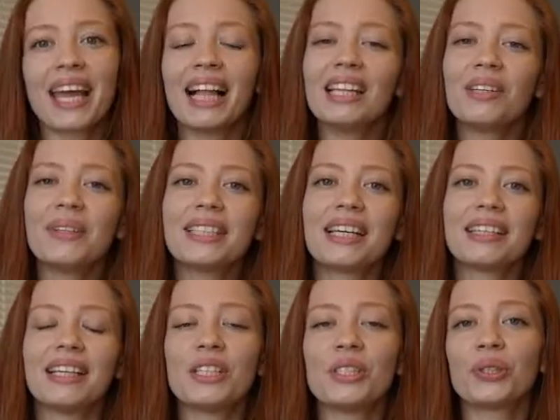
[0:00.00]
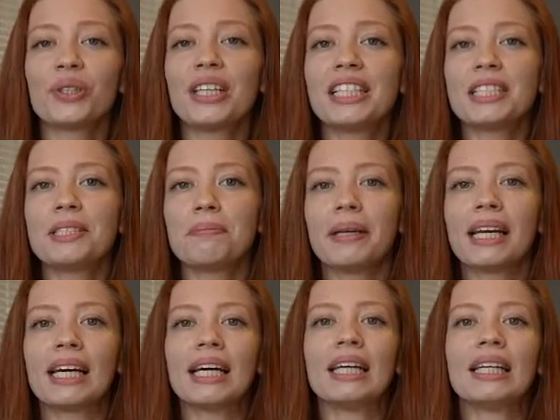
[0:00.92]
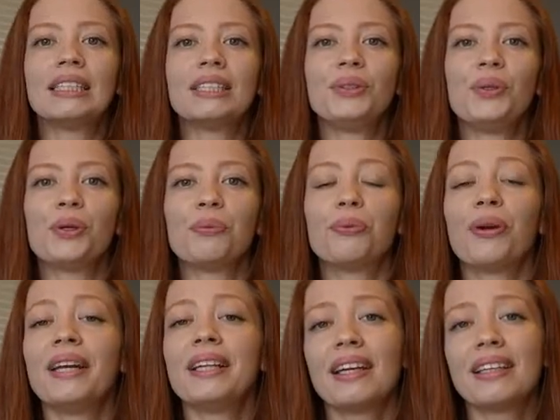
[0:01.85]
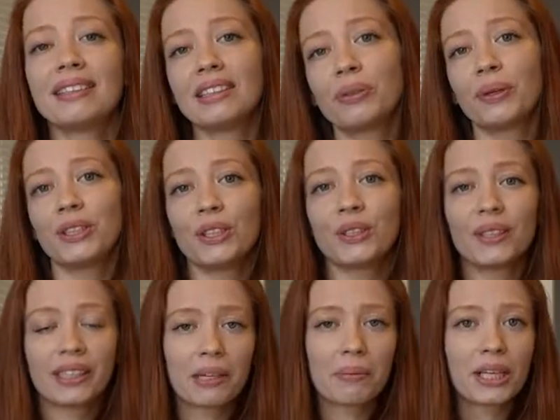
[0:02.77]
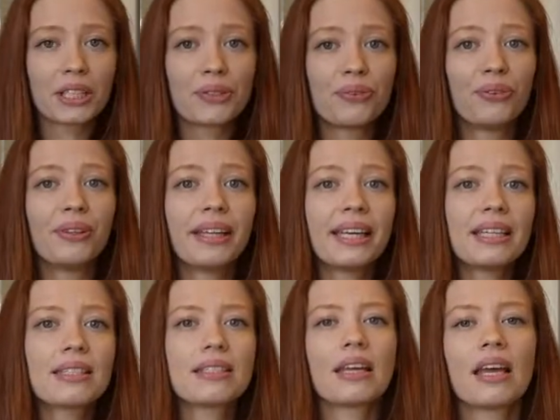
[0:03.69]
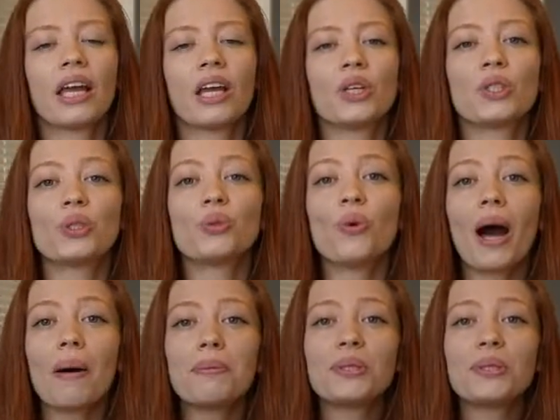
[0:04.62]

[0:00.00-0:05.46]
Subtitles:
calories are dangerous because your brain doesn't register them as fullness. Swap